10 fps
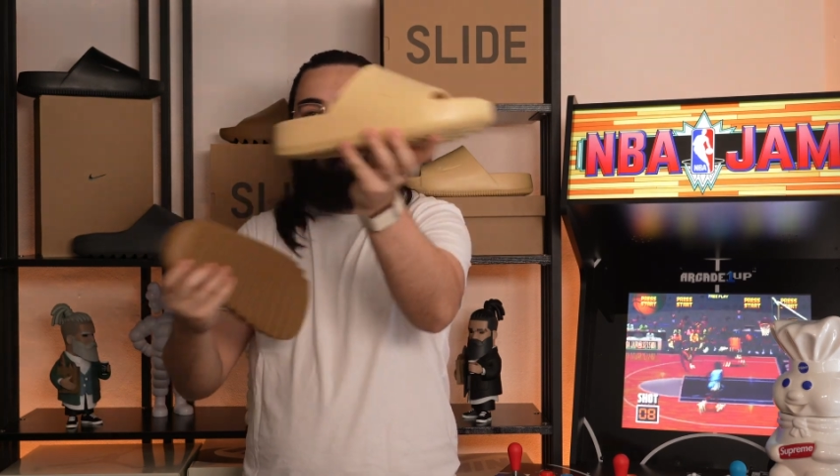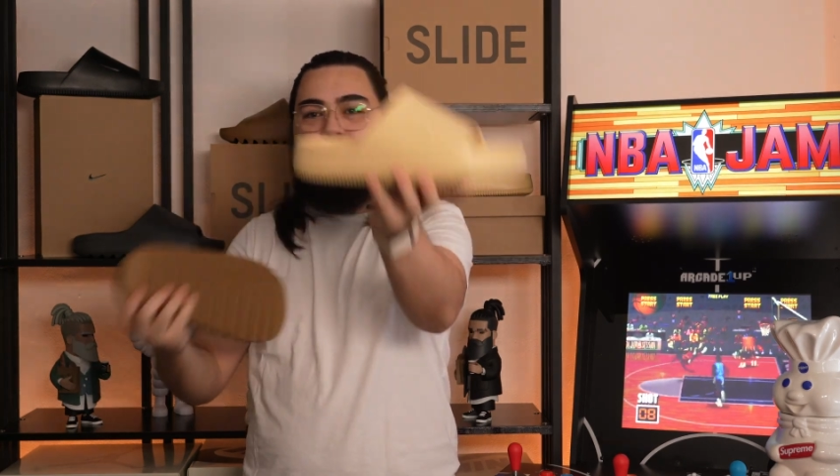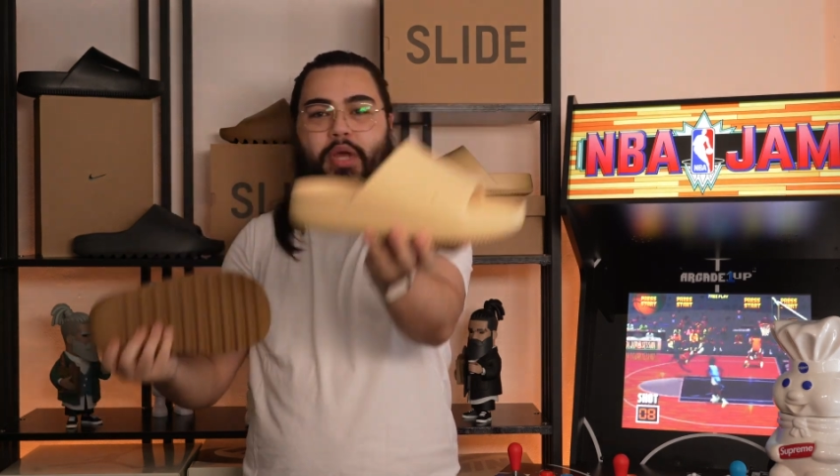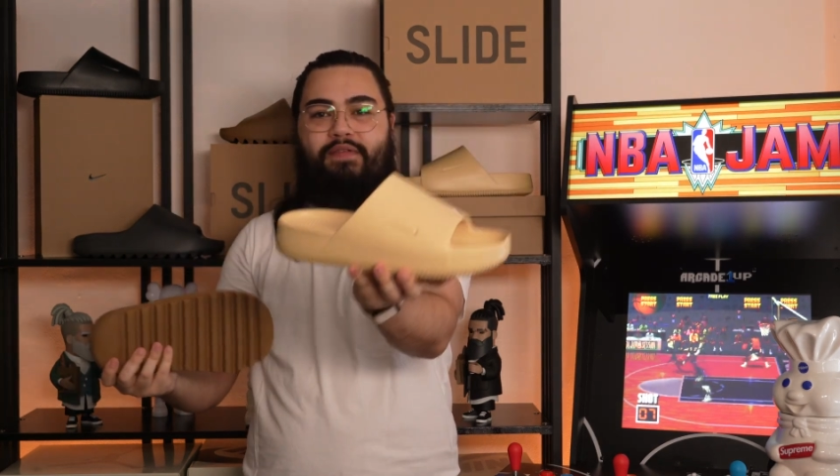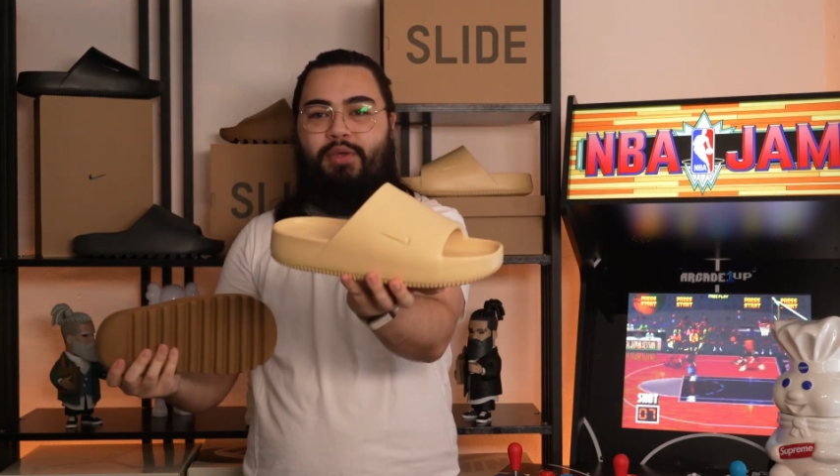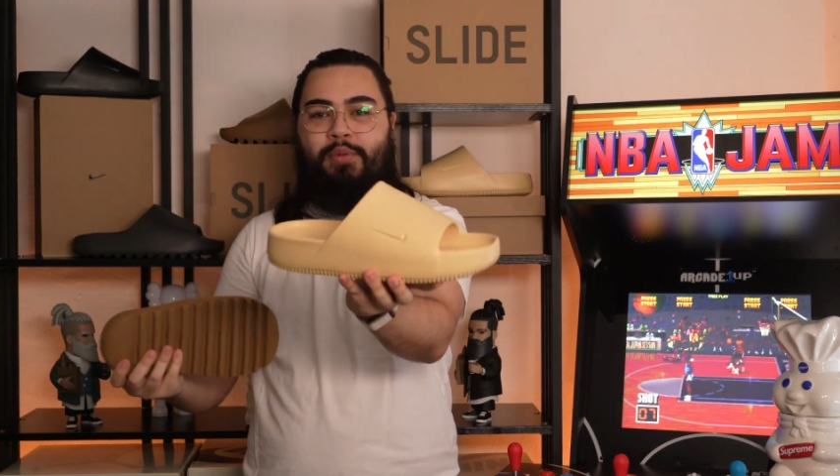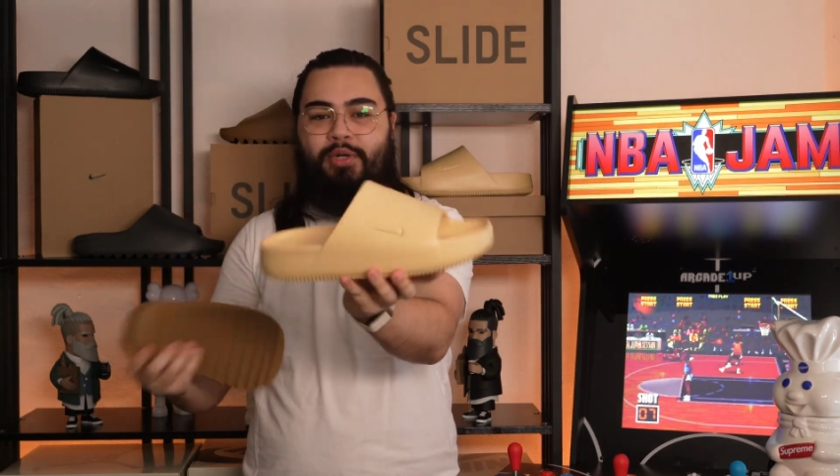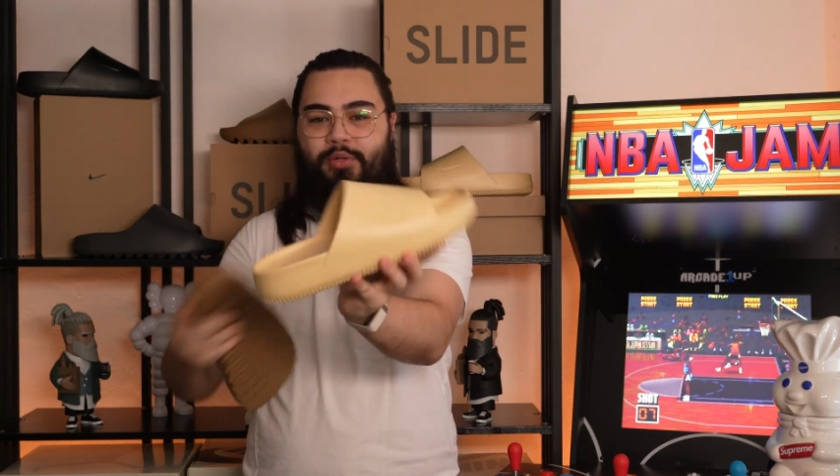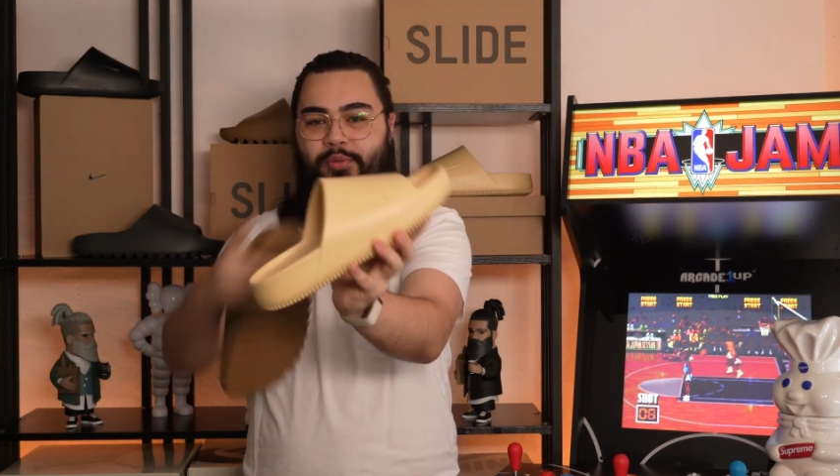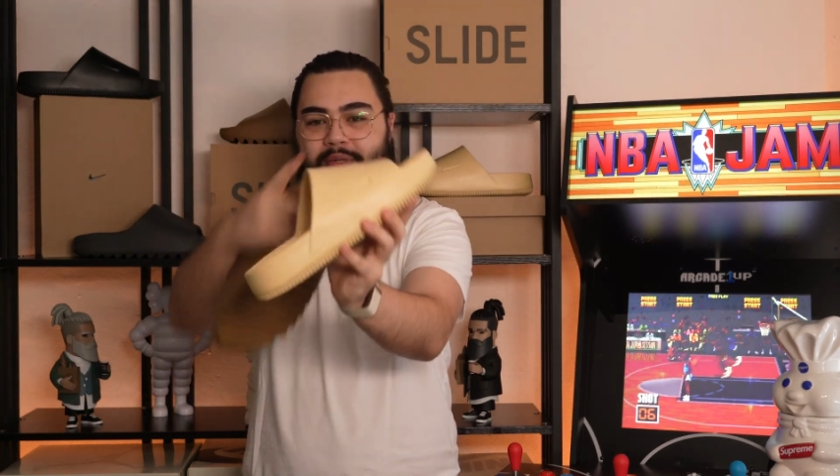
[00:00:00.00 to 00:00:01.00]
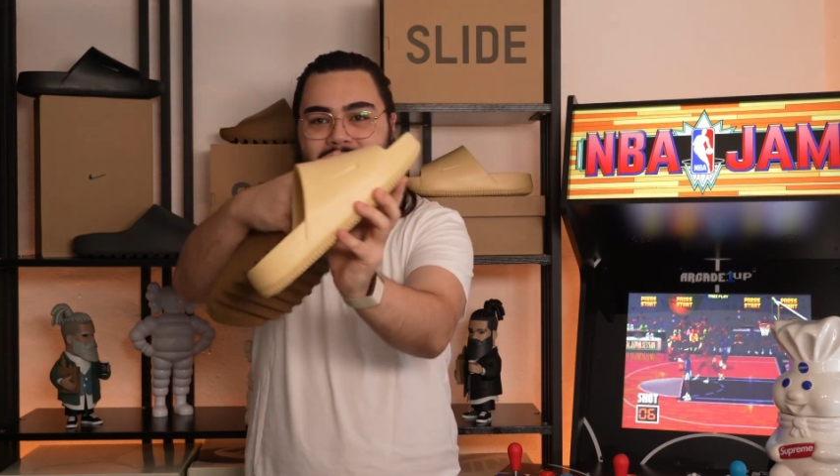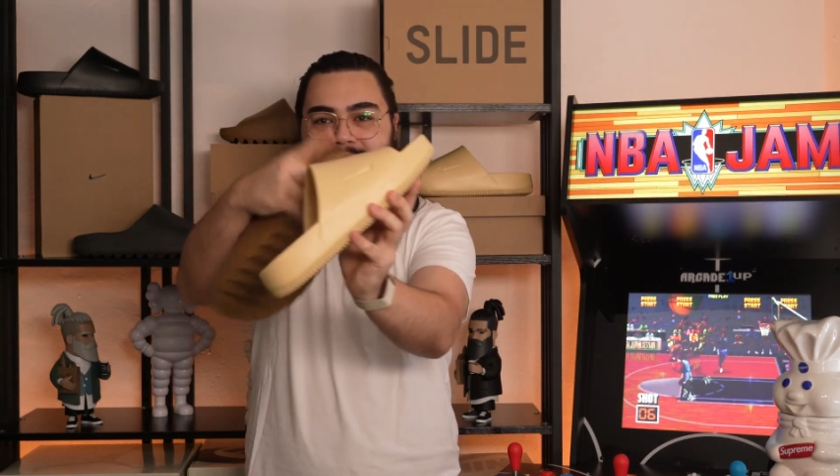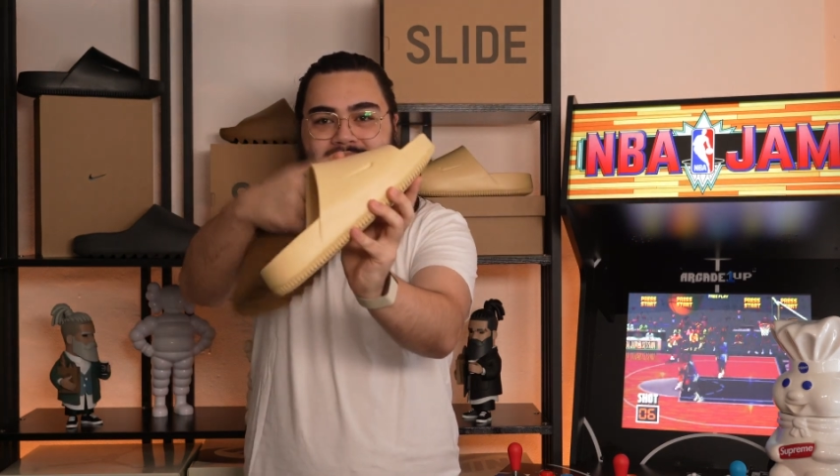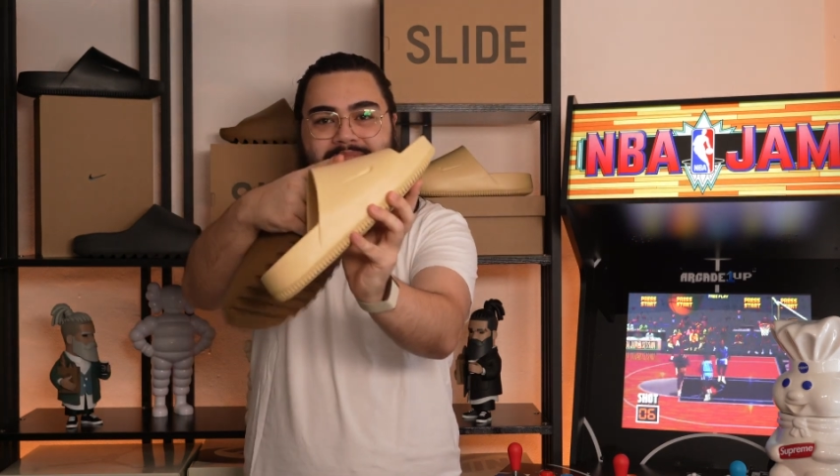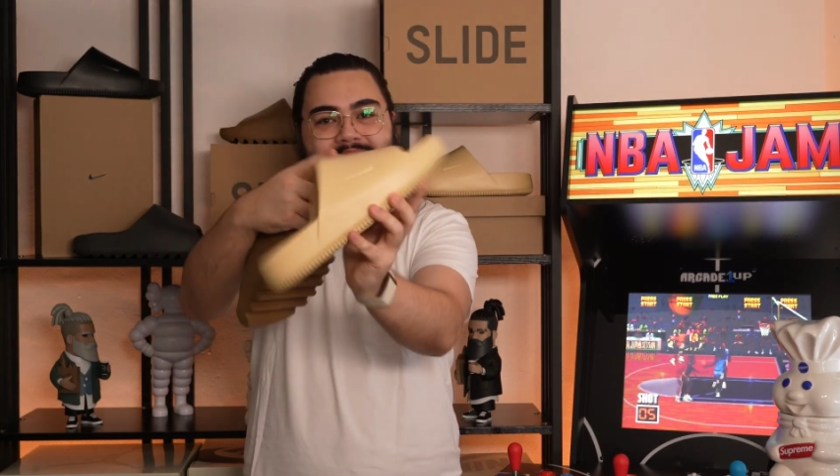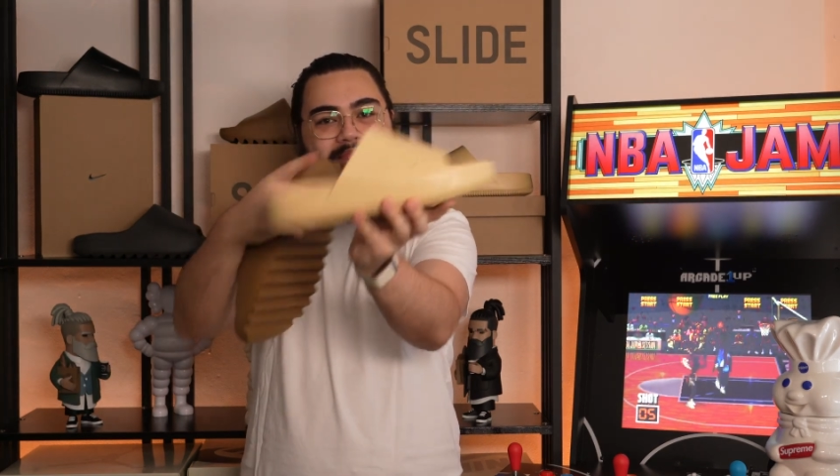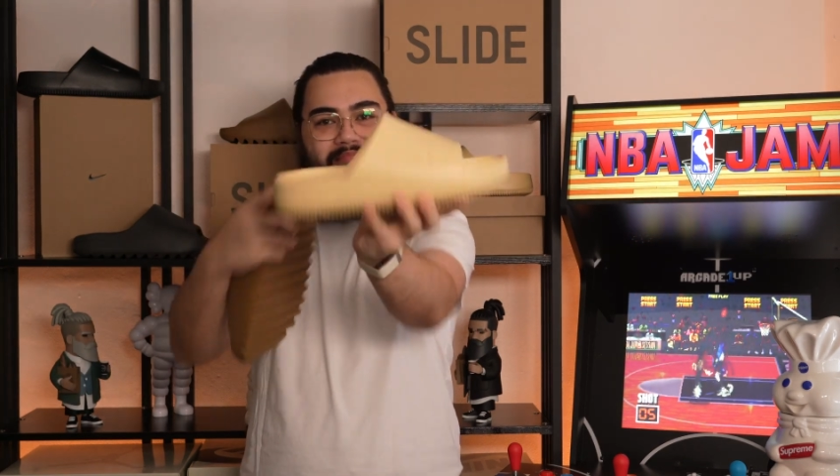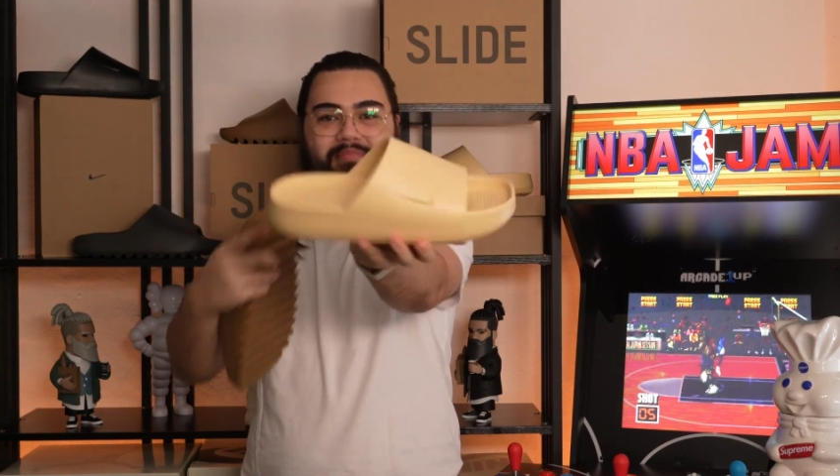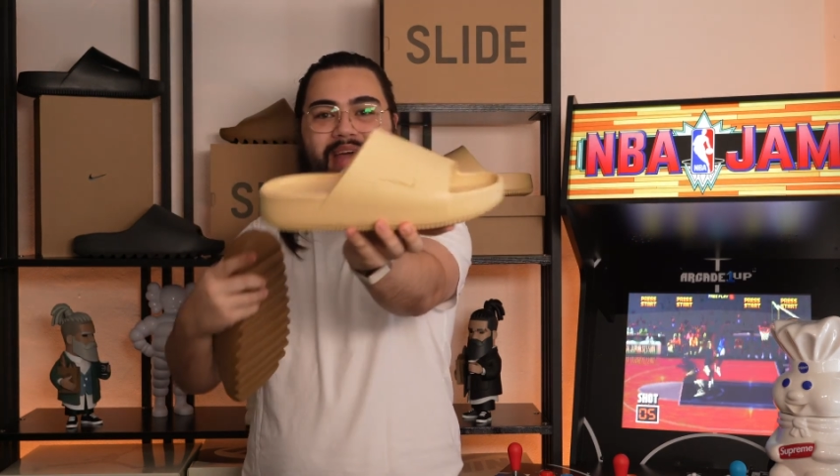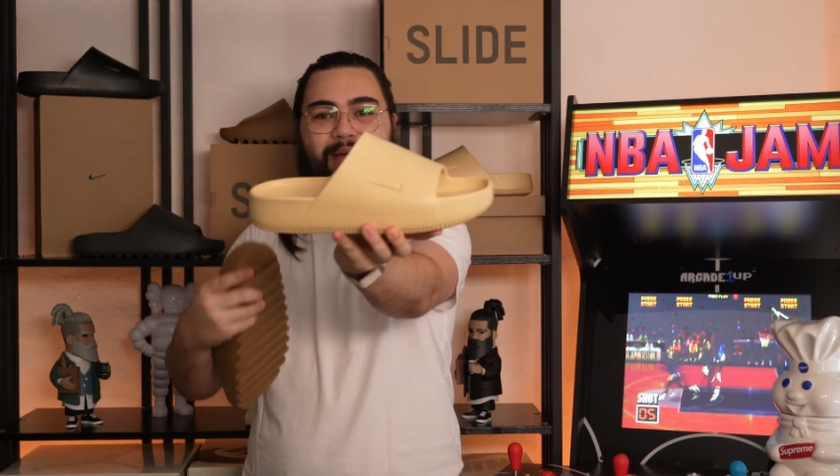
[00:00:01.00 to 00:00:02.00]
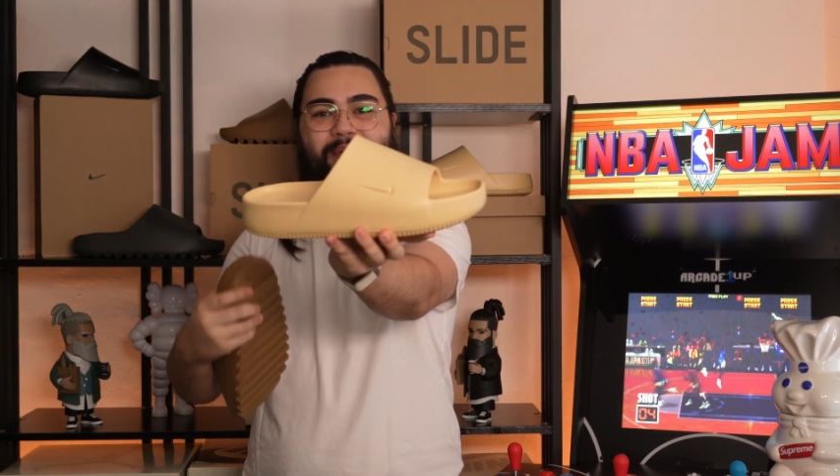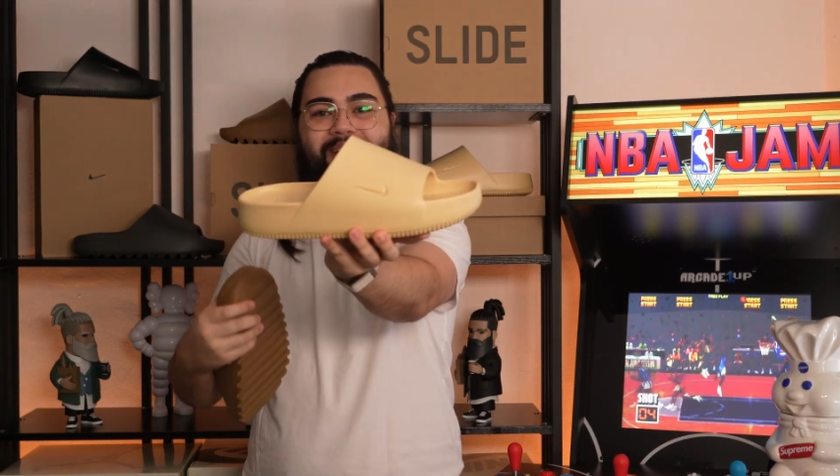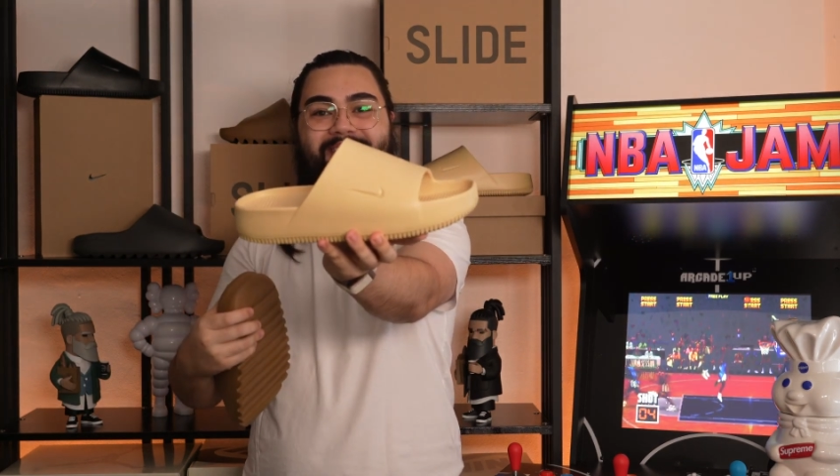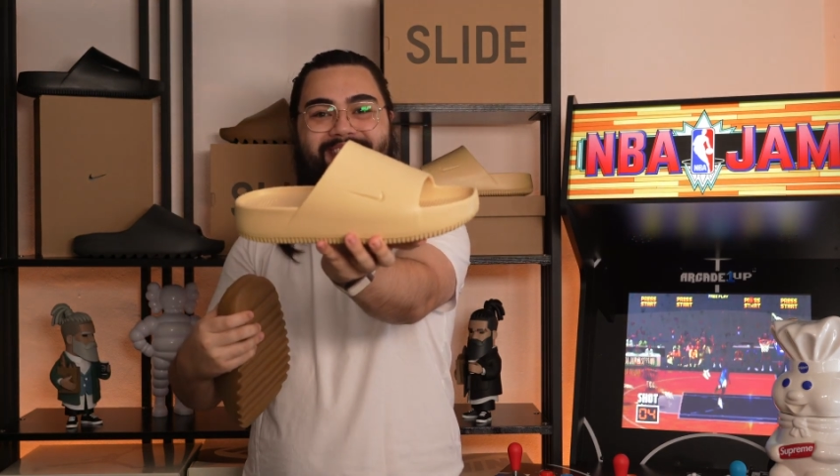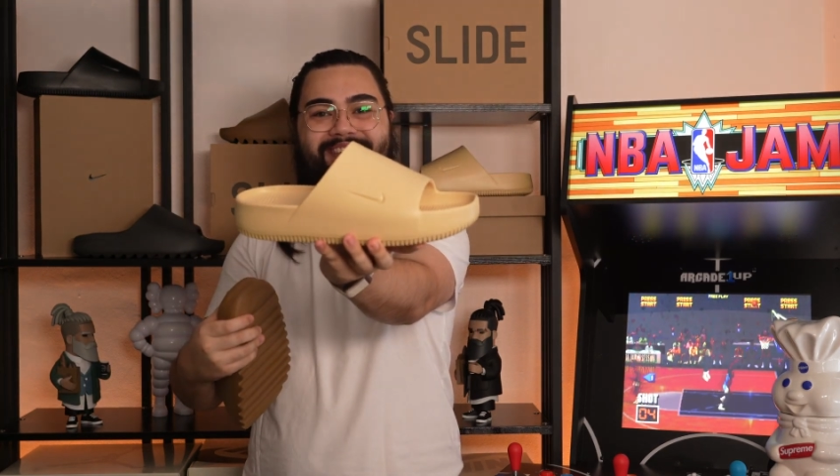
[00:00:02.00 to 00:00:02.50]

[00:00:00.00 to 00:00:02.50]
whatever you want to call it, that part.